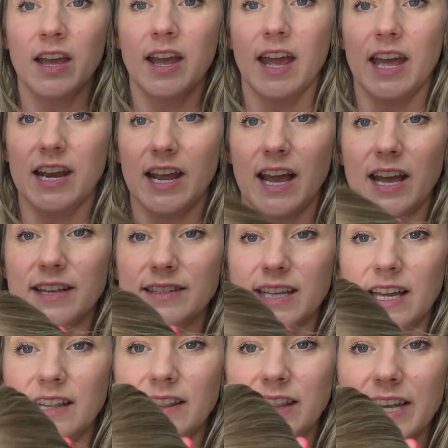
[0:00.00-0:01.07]
And it has
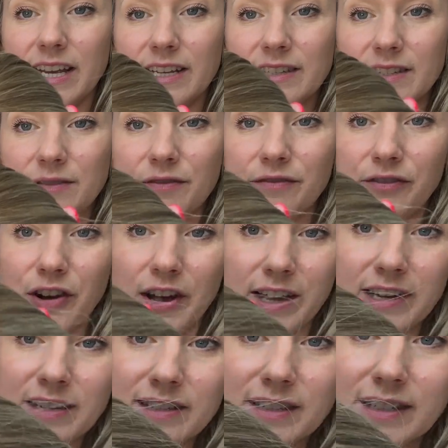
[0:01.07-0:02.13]
that lace
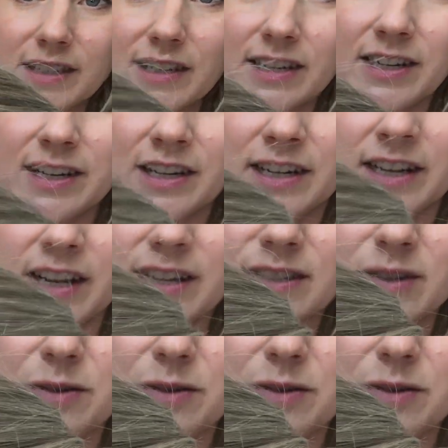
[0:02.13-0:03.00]
front, as you